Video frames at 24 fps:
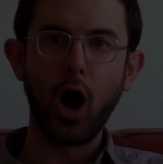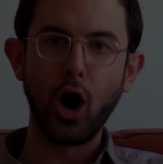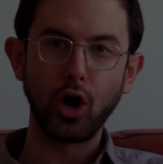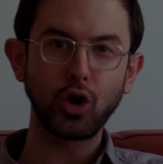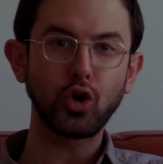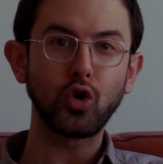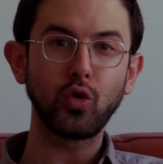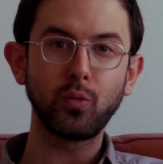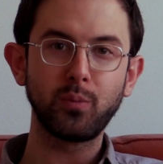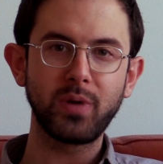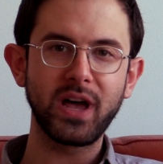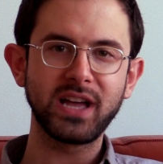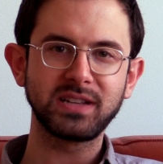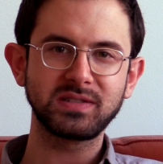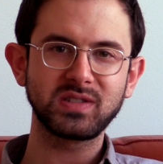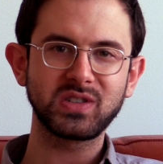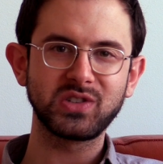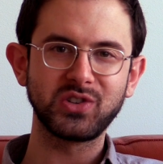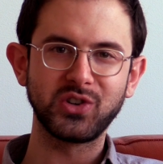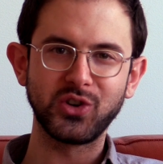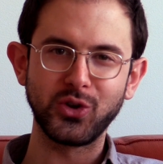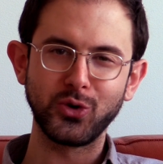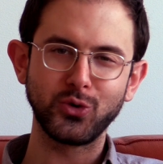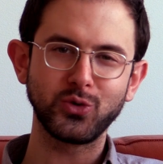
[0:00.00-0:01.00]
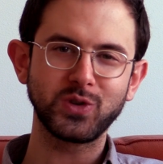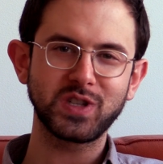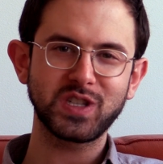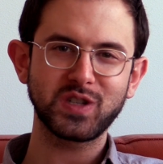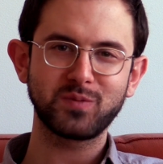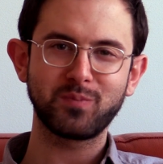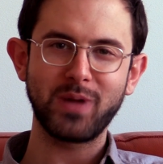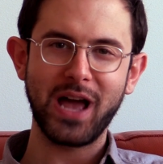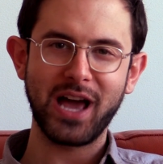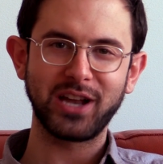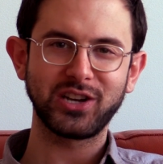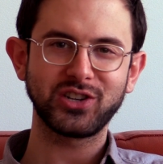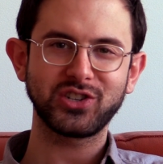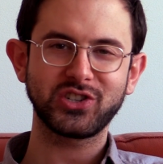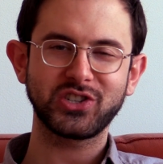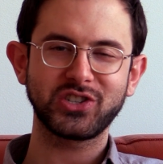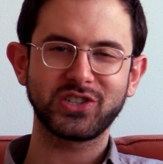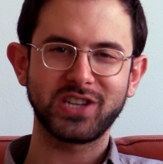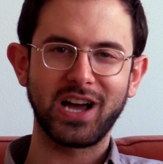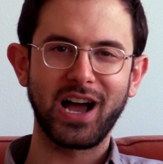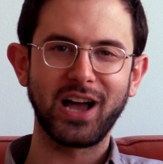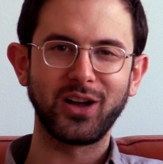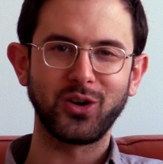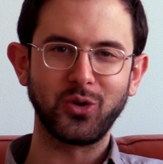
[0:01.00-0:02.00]
Uncle Ben's new
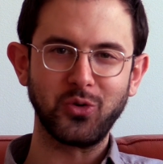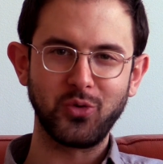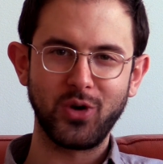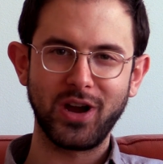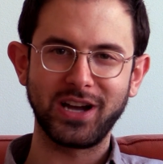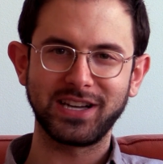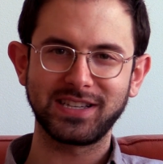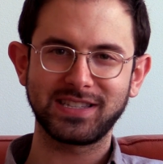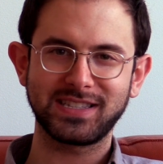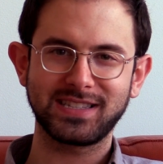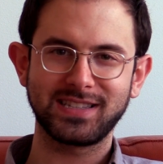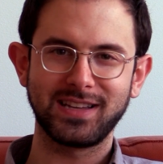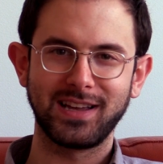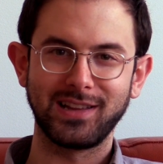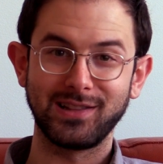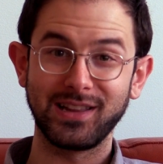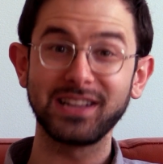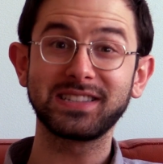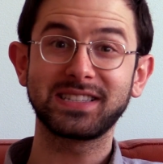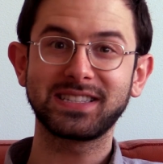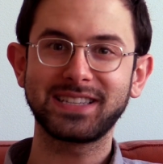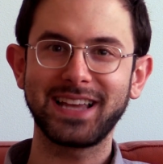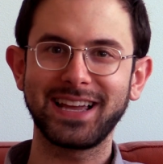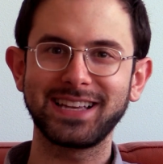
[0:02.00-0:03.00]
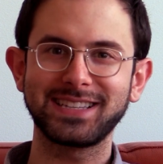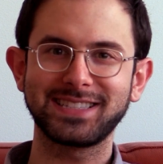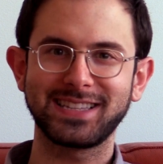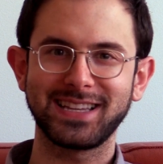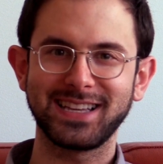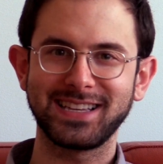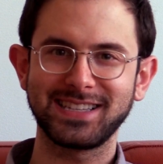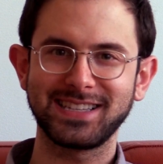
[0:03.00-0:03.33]
Spanish-style rice. Let's taste